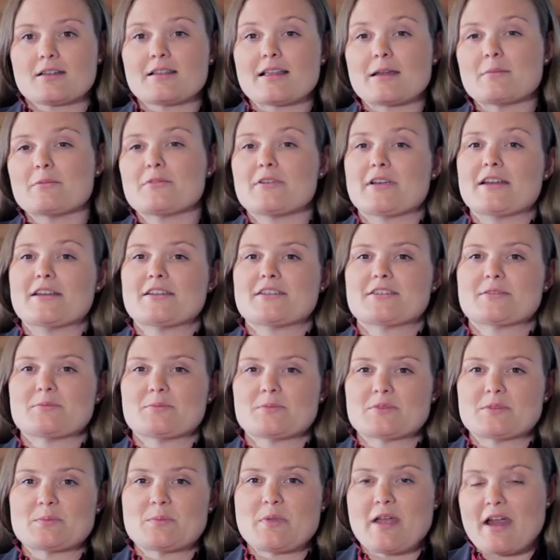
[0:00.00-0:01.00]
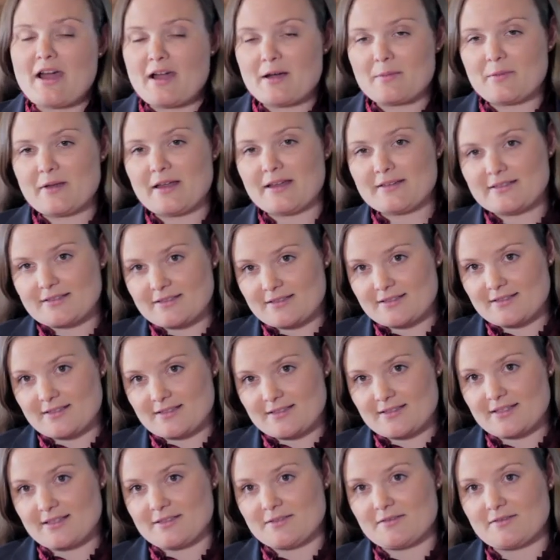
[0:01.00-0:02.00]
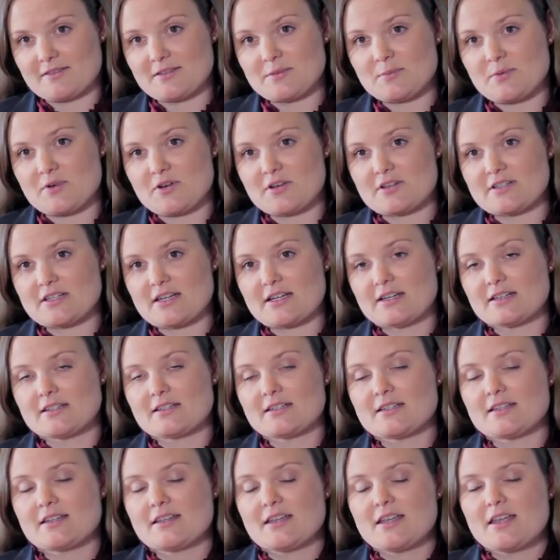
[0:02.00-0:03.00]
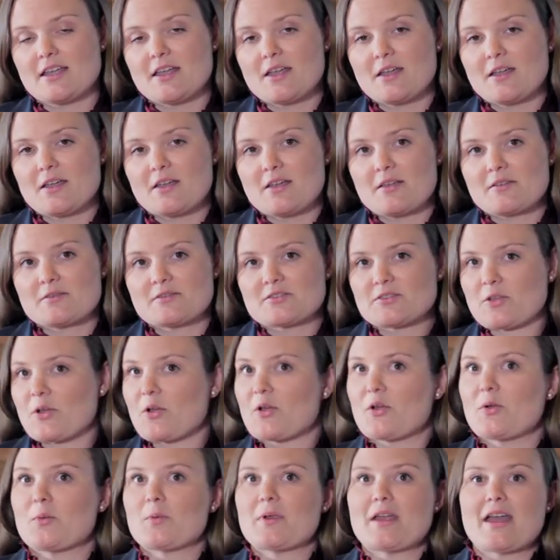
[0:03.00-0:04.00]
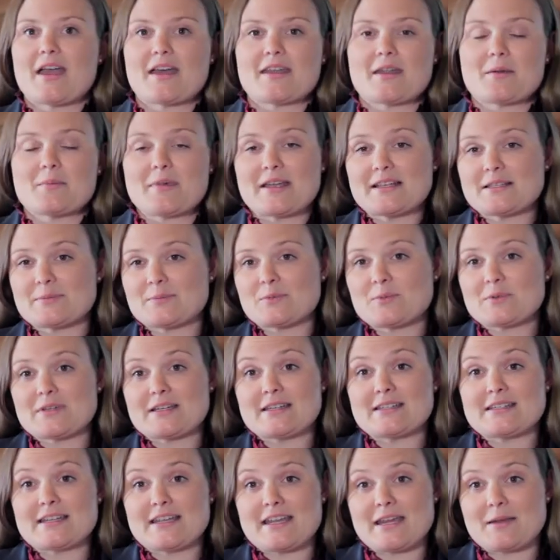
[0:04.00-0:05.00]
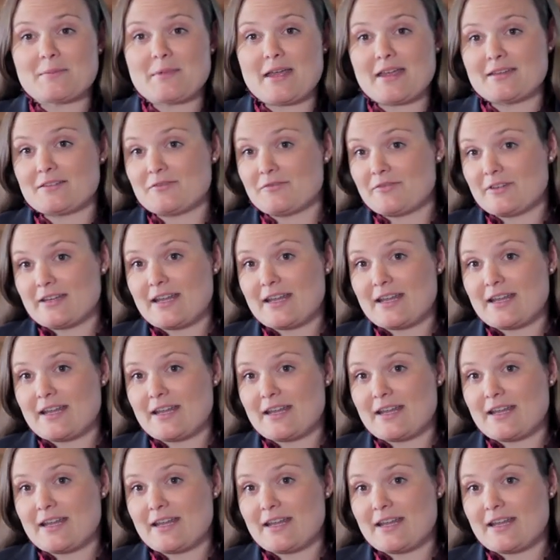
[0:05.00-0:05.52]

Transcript: Collaboration was paramount to the success of this project. So we had a base building team and a